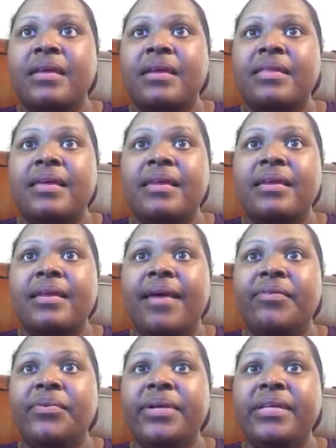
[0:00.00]
And they didn't
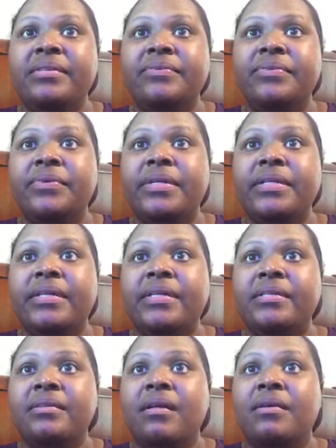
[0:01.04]
have a reason for it. They
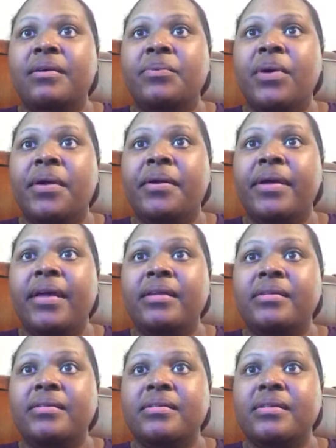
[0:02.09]
just called it
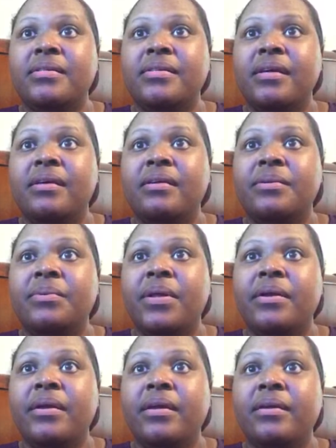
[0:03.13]
Watergate just because they called it
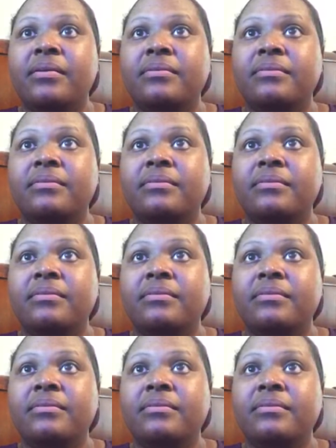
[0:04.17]
Watergate.